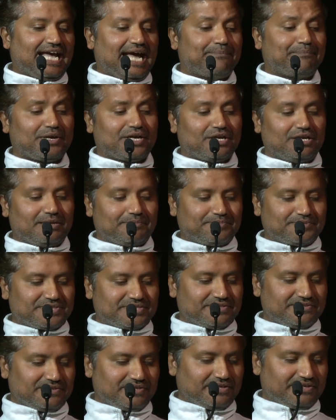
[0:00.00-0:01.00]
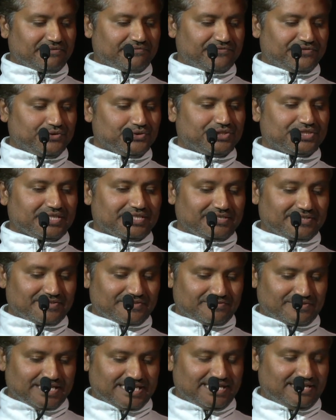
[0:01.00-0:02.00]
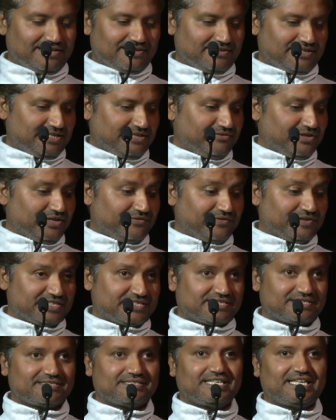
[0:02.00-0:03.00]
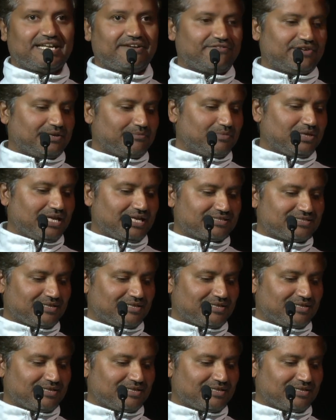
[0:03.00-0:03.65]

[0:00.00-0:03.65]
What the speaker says: apocalypse future, right? Even if it's inevitable at